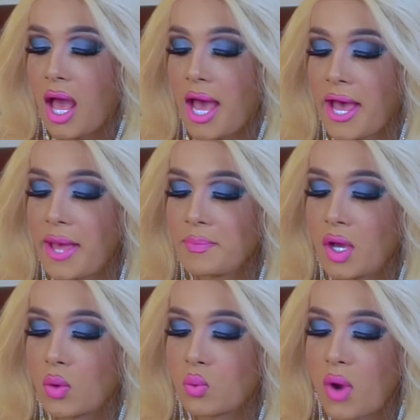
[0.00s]

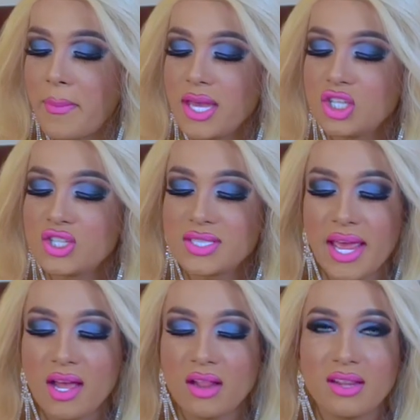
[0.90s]
Um, rummage
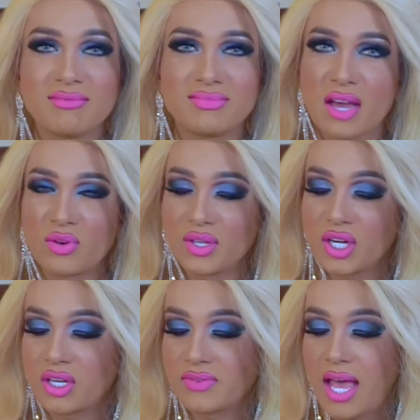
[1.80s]
sale, never
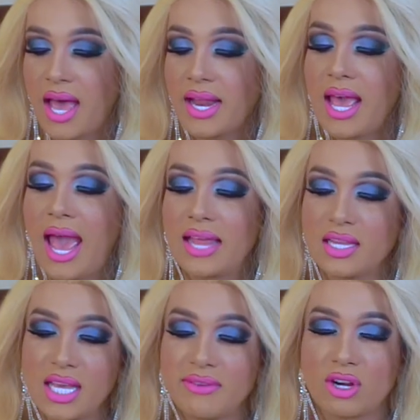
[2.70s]
really heard of that. And
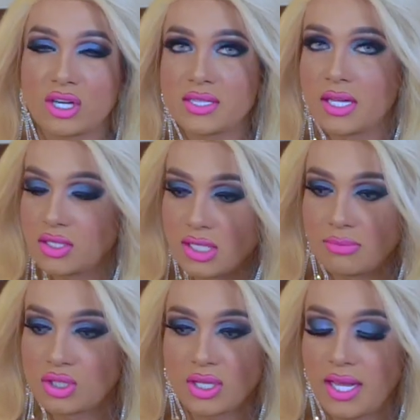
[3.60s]
then they have yard sale, so
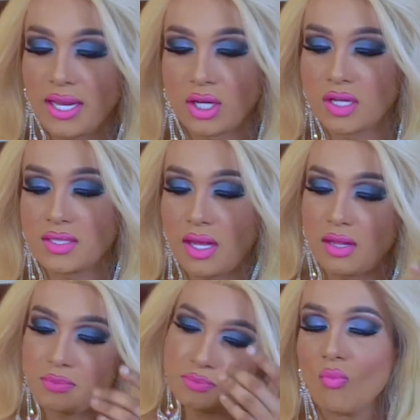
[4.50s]
I'm just gonna hit yard sale.